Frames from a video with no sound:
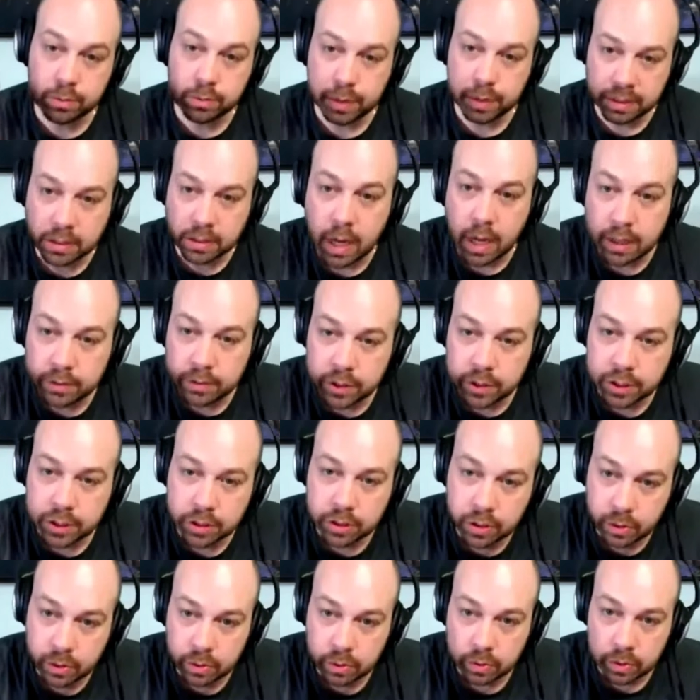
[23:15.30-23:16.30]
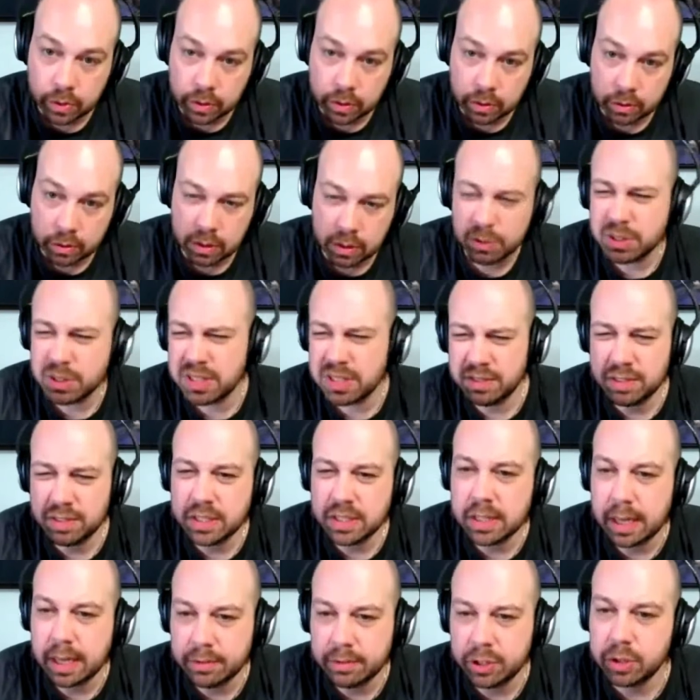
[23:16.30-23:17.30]
I would do my live show. It
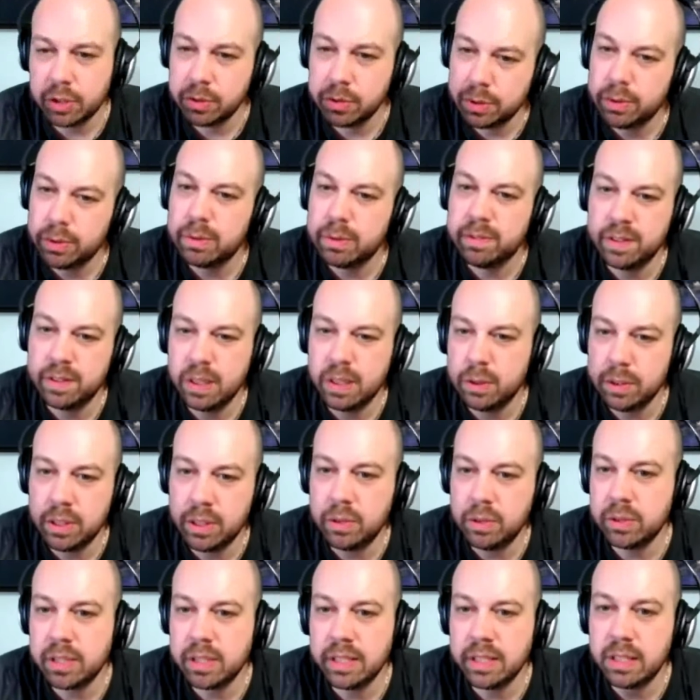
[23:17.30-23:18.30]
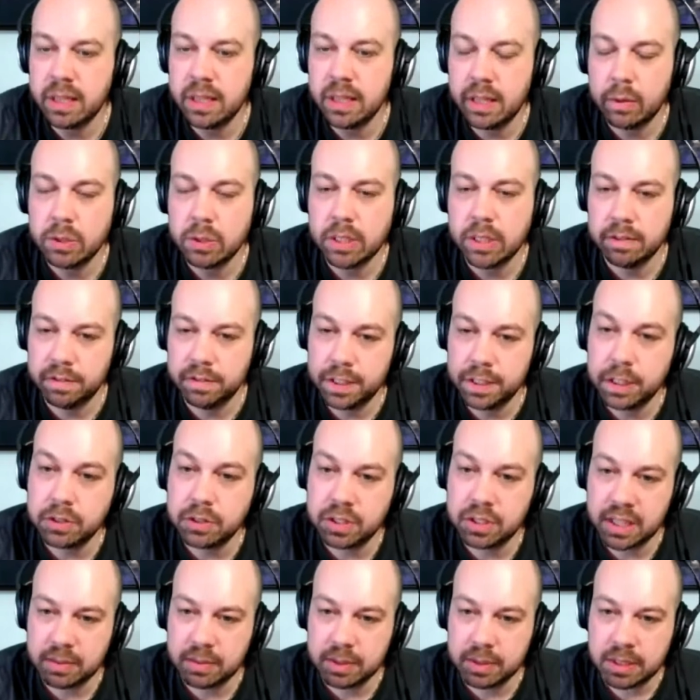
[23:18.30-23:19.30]
wasn't even a live show. It were, it were like they were like
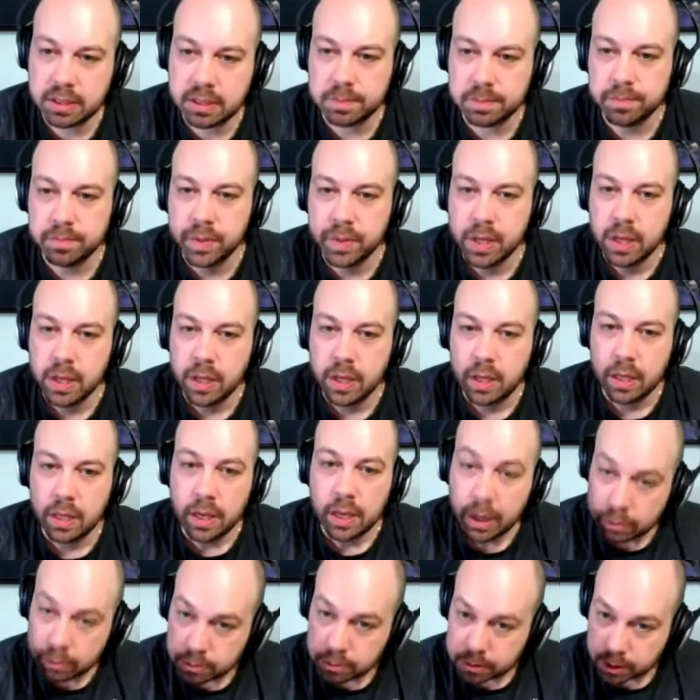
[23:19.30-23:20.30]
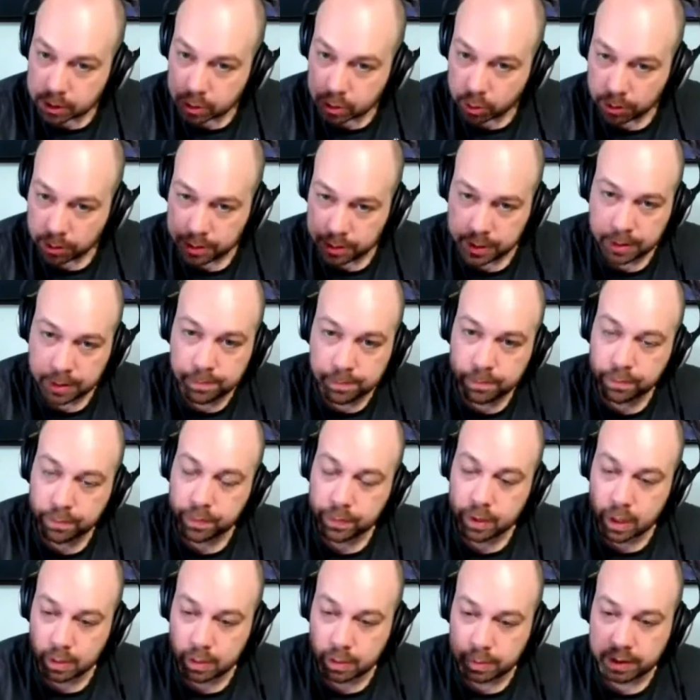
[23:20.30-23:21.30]
video segments. I would record
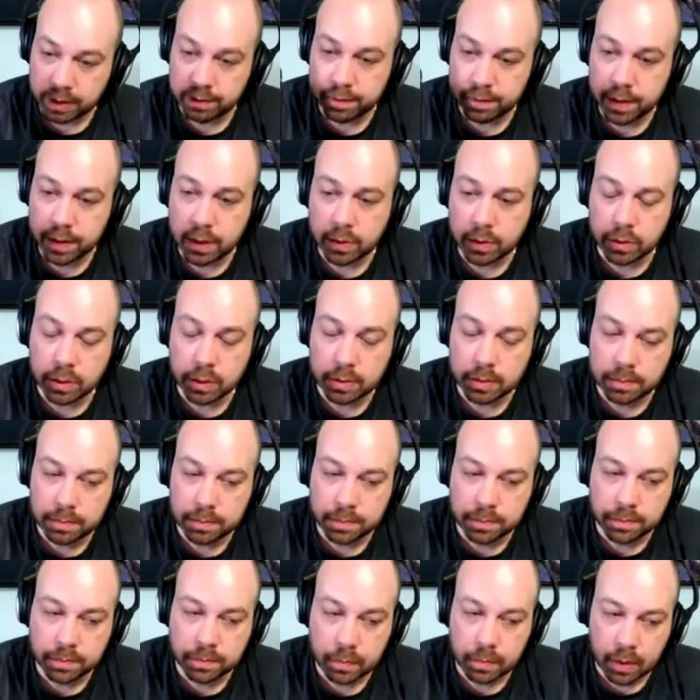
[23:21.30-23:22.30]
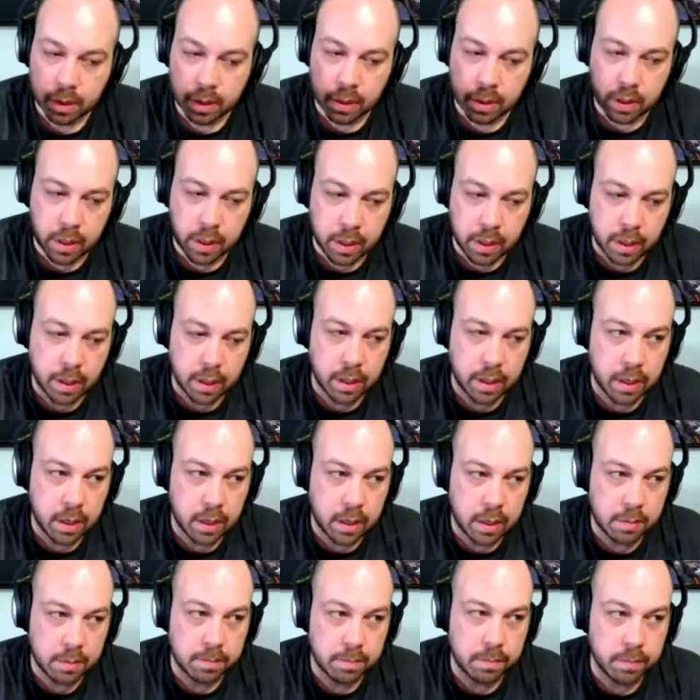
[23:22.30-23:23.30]
them on my phone.
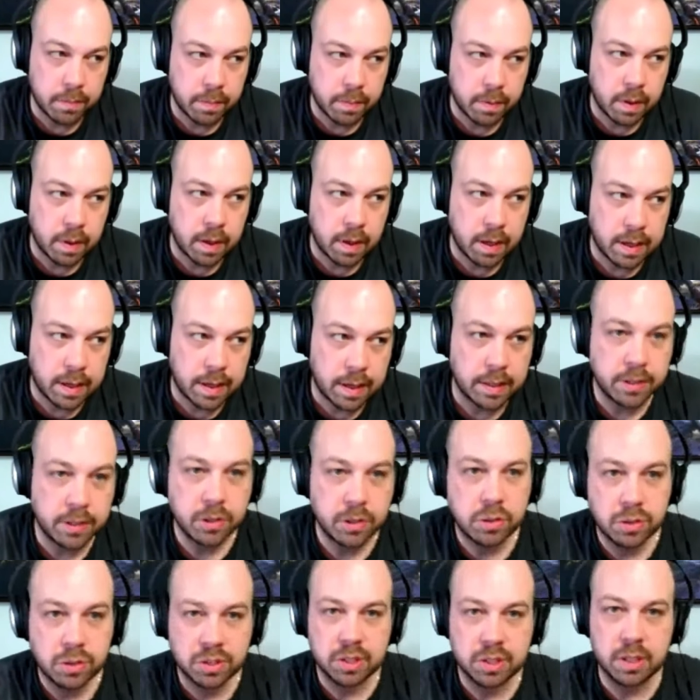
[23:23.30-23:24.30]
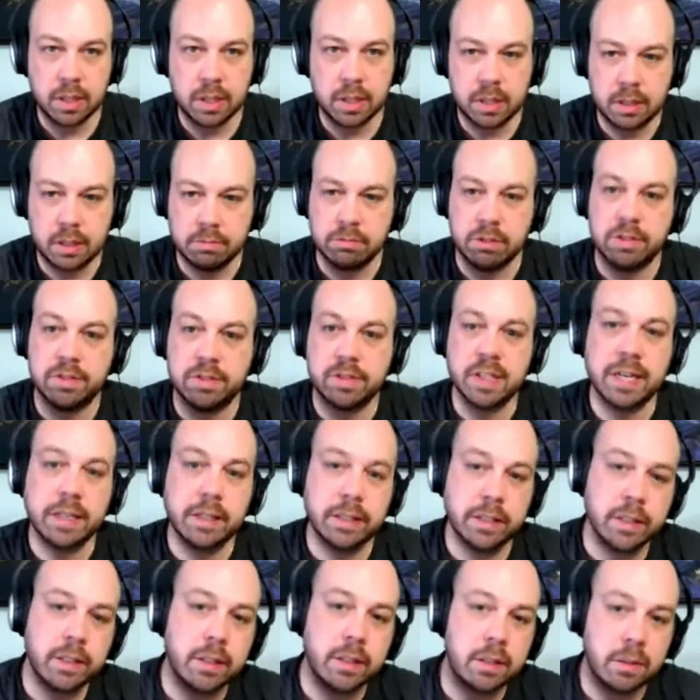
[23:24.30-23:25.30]
Um, and I use uh,
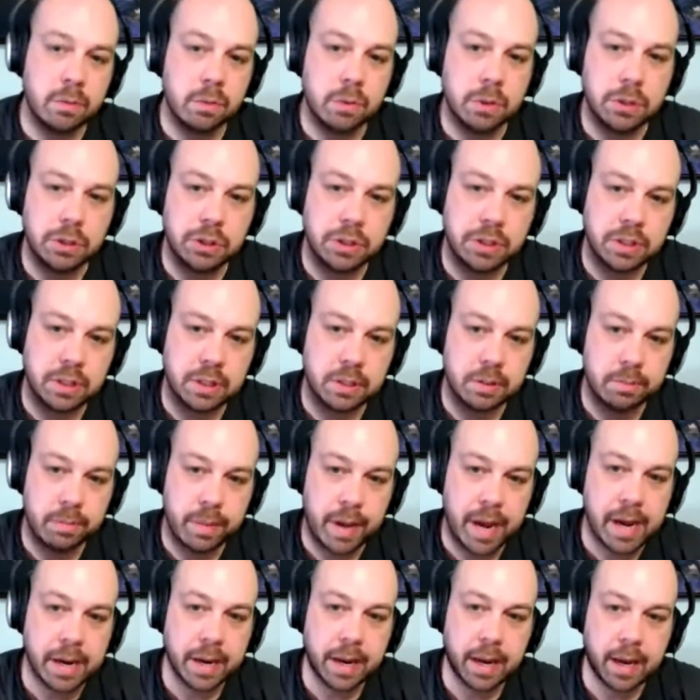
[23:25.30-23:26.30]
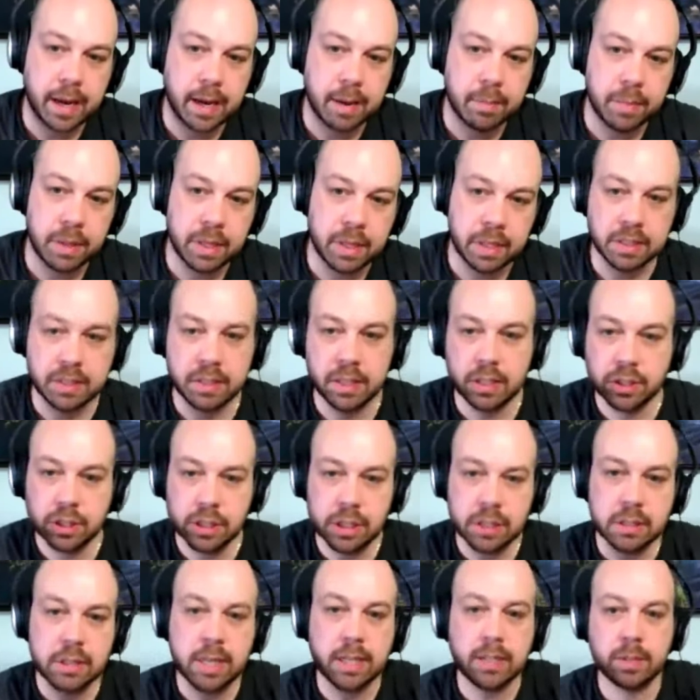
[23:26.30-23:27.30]
Reflector, which is a Mac app, and
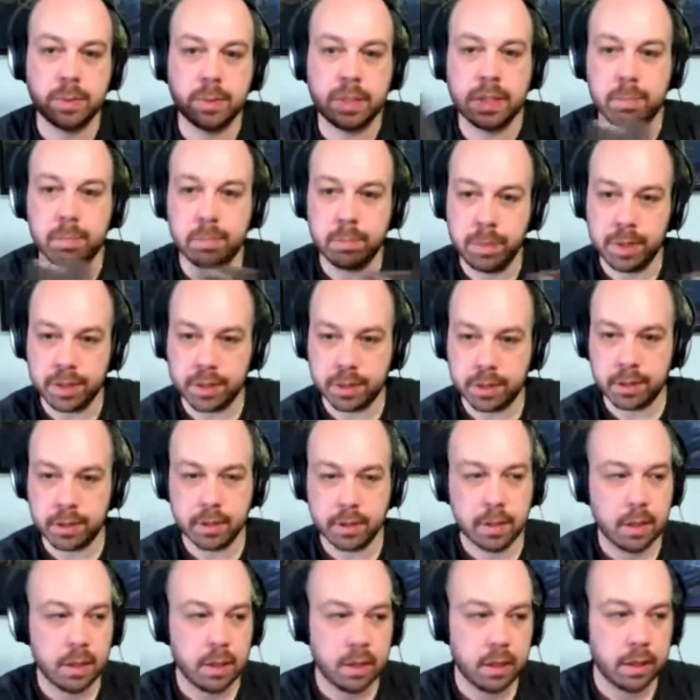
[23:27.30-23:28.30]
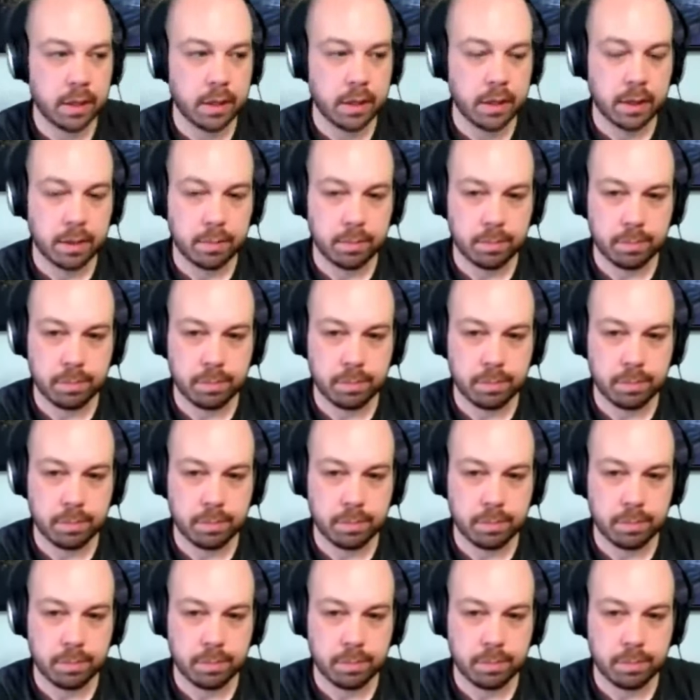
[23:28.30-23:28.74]
essentially allows me to mirror